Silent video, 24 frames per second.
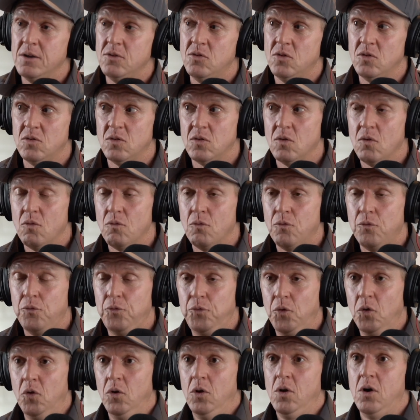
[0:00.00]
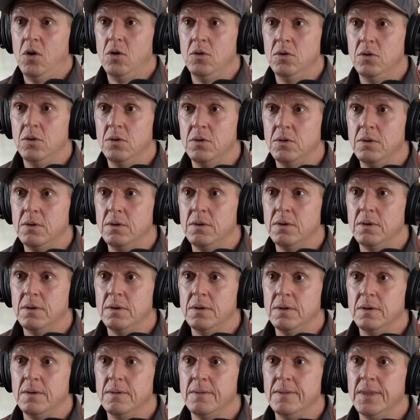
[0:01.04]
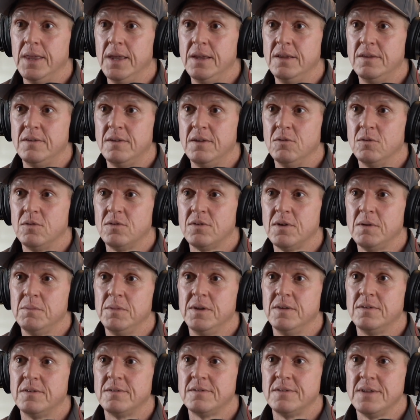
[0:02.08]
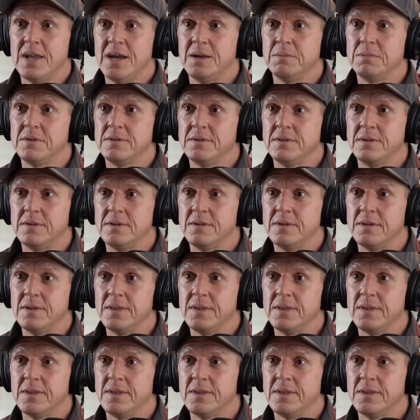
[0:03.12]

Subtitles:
I just full on until something snaps.